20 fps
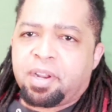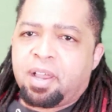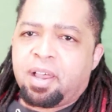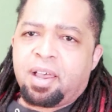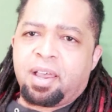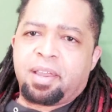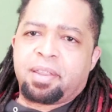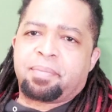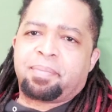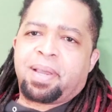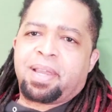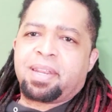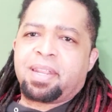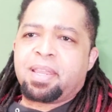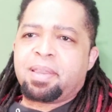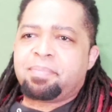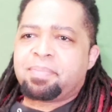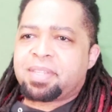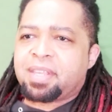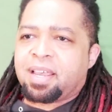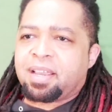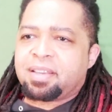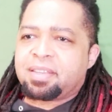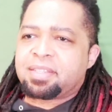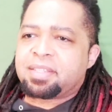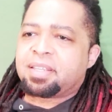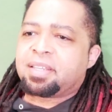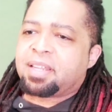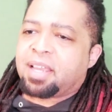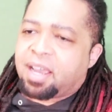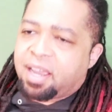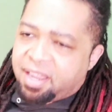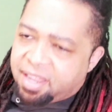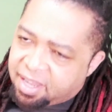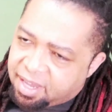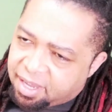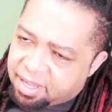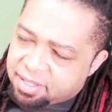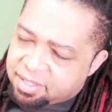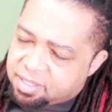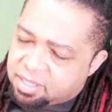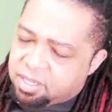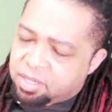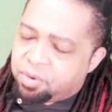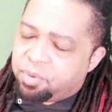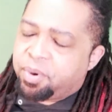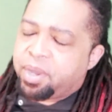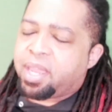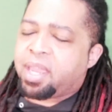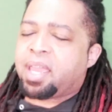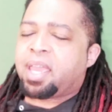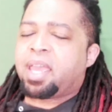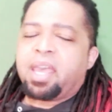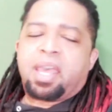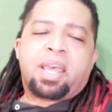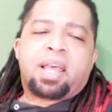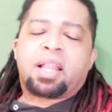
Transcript: on? My name's Akasan. How you guys doing?